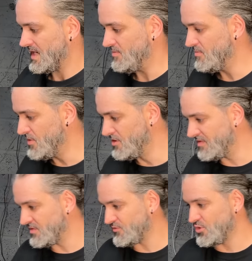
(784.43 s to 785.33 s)
And we're
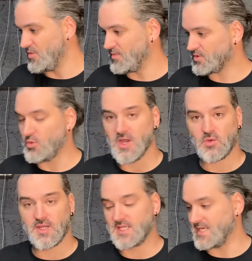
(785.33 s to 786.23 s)
moving through them quite
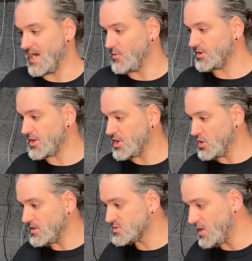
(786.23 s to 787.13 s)
quickly now. We've got a
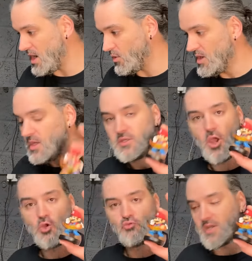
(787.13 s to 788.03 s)
note as well. Yo,
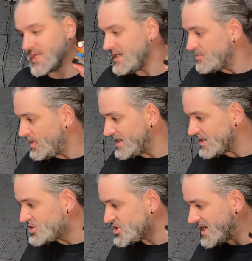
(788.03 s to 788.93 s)
Ricky, been
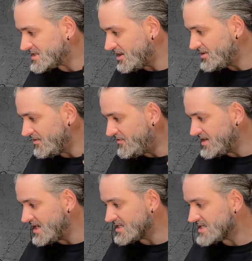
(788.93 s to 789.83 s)
a chatter hunter for
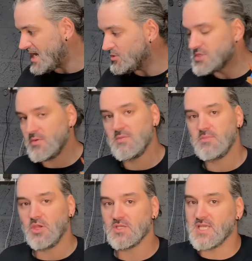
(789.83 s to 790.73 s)
years now doing
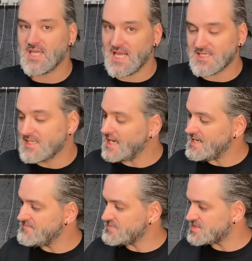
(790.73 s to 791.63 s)
music and
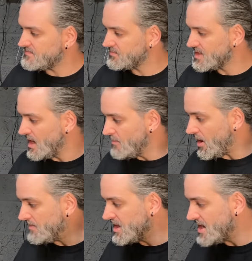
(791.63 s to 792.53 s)
games. But
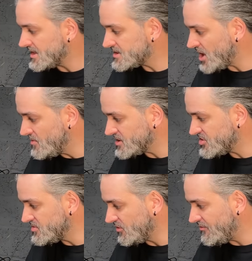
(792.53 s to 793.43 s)
I'm learning so much
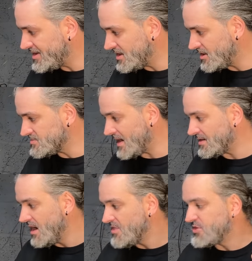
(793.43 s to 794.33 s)
from your videos, man.
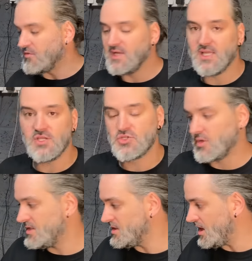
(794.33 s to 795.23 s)
Thoroughly
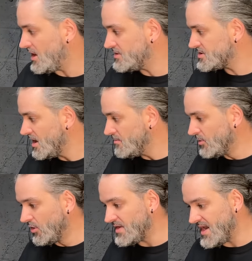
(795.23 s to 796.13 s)
enjoying the hunt
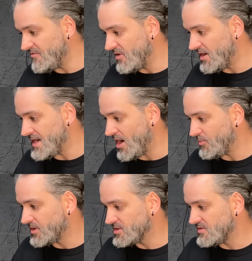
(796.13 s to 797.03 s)
more than ever now
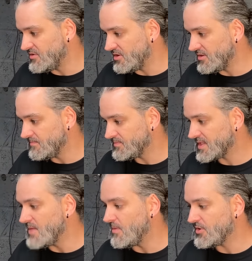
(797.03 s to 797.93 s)
because of you.
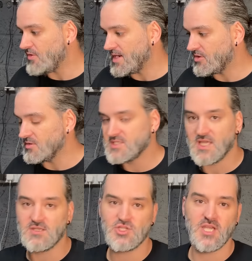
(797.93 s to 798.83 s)
Keep up the great
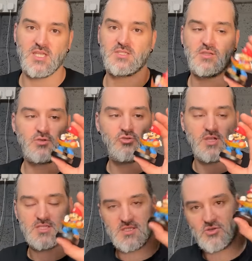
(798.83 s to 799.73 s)
content. Cheers,
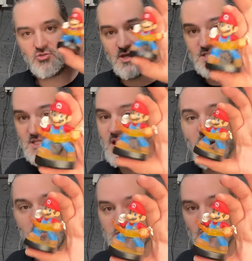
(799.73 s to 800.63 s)
Chris. Chris,
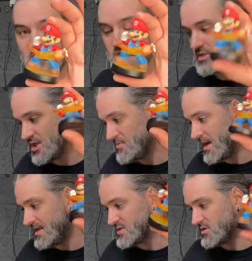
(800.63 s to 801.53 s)
on its way to you soon,
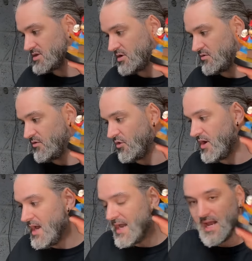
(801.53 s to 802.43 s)
mate. This one is sold for
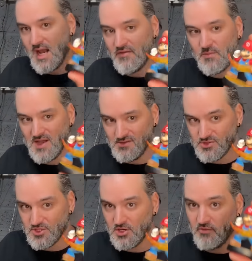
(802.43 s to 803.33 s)
£11
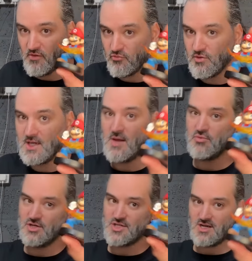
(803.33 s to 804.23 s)
on an offer. Really
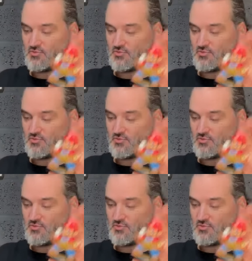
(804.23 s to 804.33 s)
appreciate you,